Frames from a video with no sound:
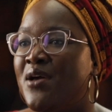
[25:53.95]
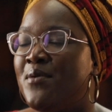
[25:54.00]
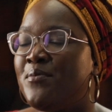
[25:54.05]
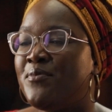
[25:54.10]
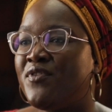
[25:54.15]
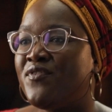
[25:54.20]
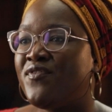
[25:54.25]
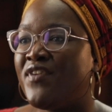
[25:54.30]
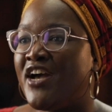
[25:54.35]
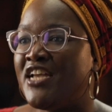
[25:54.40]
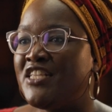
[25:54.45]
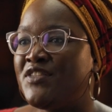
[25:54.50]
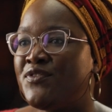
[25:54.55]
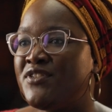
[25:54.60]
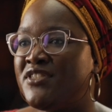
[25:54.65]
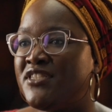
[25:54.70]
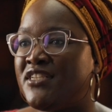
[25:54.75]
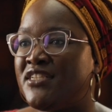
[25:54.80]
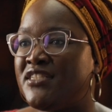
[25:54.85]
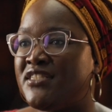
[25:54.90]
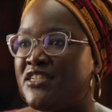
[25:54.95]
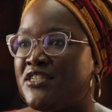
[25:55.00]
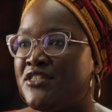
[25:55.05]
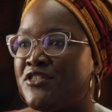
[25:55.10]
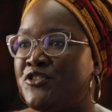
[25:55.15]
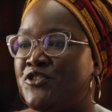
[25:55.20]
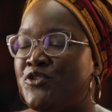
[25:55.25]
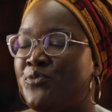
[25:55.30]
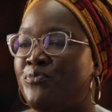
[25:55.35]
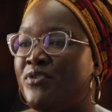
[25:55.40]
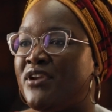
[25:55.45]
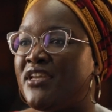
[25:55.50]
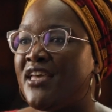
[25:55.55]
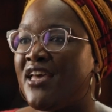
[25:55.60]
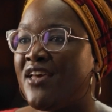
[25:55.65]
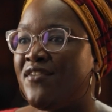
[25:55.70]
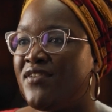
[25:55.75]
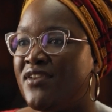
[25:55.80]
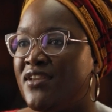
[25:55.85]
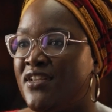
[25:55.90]
provides for citizens to bring
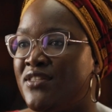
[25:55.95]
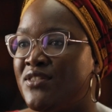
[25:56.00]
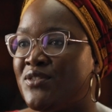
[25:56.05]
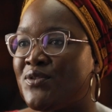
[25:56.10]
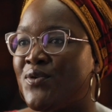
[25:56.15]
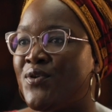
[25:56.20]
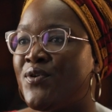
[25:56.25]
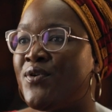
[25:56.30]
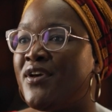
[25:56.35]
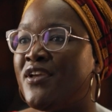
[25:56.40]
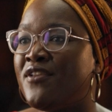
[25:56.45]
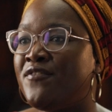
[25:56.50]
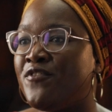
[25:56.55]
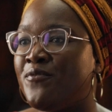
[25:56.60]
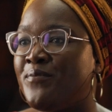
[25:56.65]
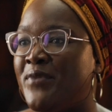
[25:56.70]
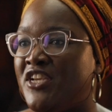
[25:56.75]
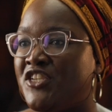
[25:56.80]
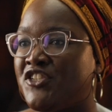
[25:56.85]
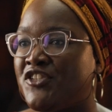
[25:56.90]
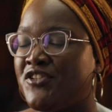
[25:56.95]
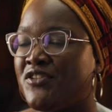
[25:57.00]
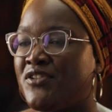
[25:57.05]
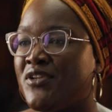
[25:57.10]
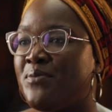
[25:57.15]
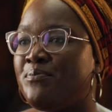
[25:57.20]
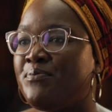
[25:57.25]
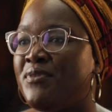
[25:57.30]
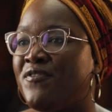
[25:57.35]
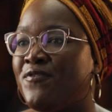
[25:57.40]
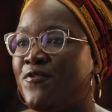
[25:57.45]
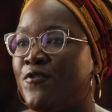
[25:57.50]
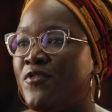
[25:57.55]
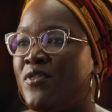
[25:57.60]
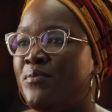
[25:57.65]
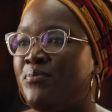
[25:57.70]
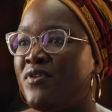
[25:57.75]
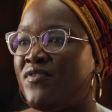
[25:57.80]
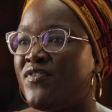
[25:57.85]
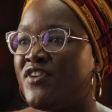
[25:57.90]
evidence or information before the
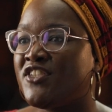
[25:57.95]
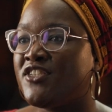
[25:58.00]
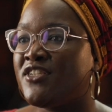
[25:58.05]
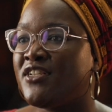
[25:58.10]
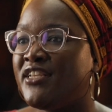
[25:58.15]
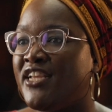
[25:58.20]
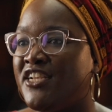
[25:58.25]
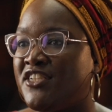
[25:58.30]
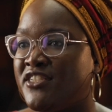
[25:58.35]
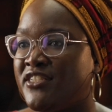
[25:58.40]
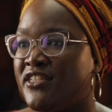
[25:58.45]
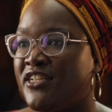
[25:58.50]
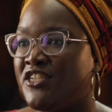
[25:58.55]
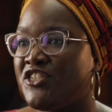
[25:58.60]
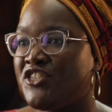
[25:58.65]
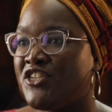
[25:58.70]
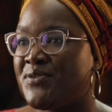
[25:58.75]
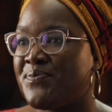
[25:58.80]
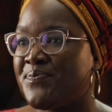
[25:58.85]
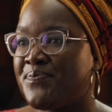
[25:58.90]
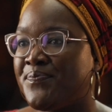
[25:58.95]
provincial legislature.